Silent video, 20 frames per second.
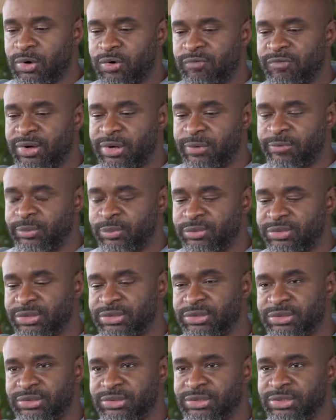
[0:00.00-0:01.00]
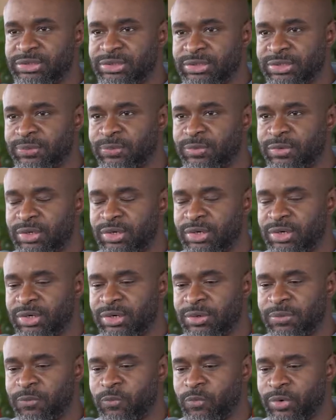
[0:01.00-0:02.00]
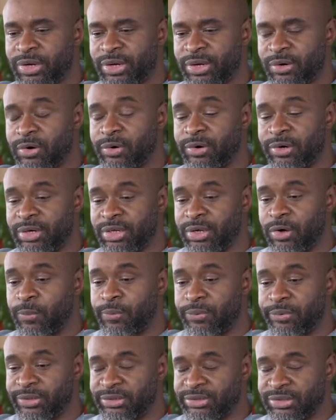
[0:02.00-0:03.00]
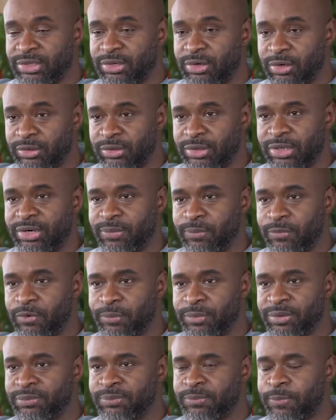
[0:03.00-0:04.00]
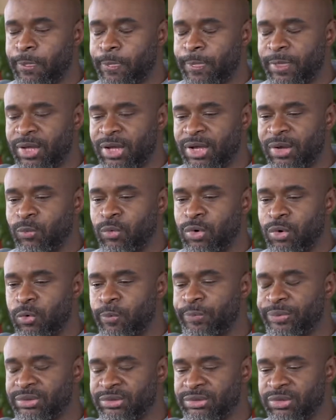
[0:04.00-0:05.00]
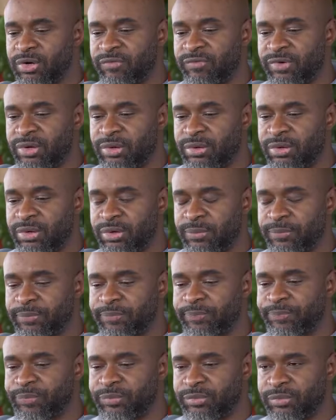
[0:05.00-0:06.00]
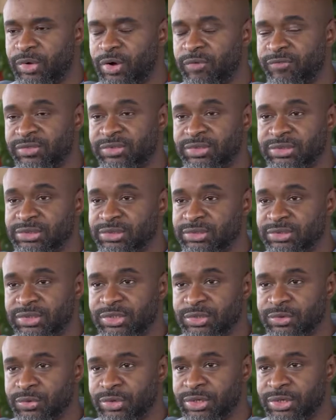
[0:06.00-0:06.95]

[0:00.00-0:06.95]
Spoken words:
cover city to city. We're currently operating in London at the moment, and we're hoping to cover other cities in the